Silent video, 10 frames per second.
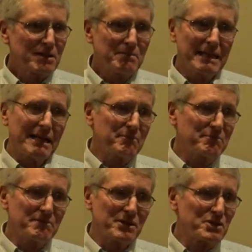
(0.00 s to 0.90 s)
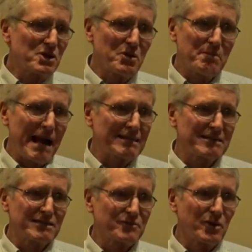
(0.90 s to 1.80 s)
But there's no
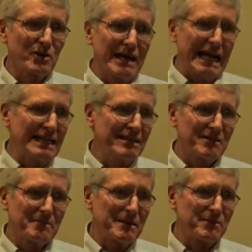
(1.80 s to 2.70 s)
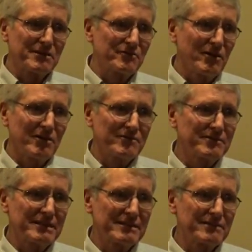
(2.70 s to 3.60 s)
patents for any of the people
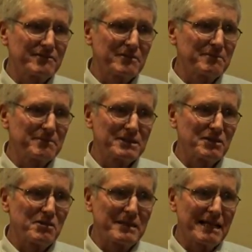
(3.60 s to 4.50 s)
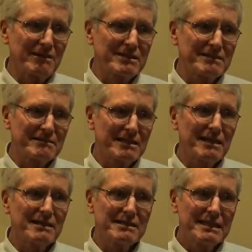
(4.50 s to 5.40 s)
involved from Sonoma County.
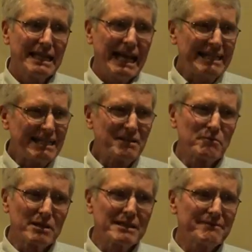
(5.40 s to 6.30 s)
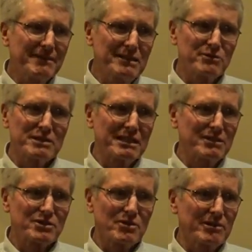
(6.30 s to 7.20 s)
And that's a really
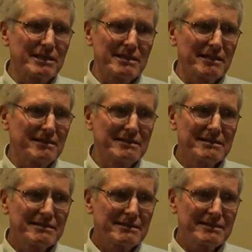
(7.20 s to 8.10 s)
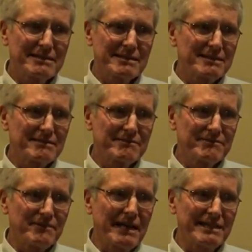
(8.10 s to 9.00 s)
interesting story, this
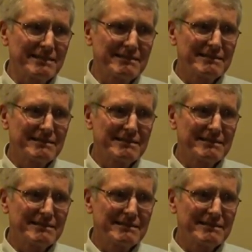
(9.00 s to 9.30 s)
fight.